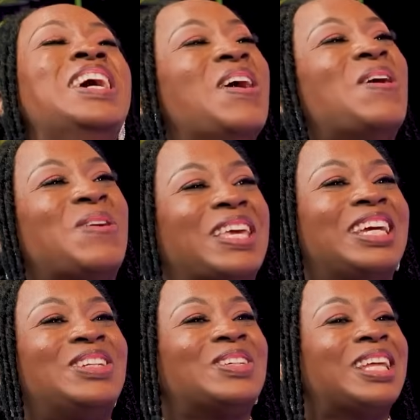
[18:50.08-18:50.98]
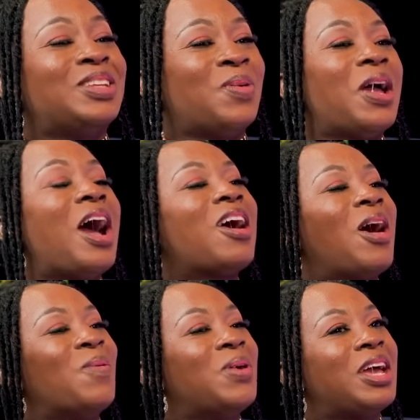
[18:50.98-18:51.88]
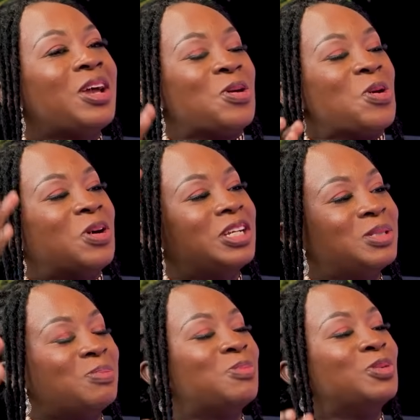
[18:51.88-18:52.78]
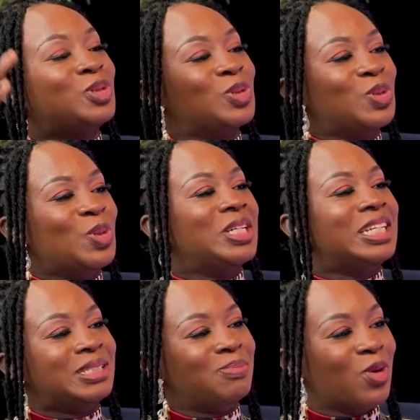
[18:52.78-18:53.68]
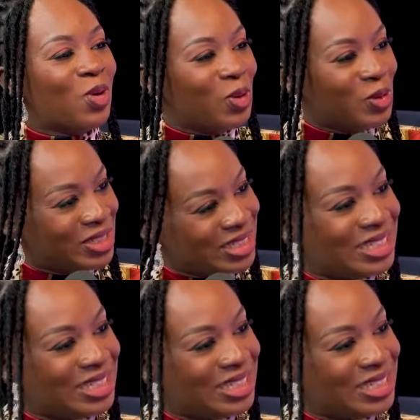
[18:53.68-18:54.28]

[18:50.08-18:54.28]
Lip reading: Okay, Dr. Adewoyin, how can we encourage people to donate blood?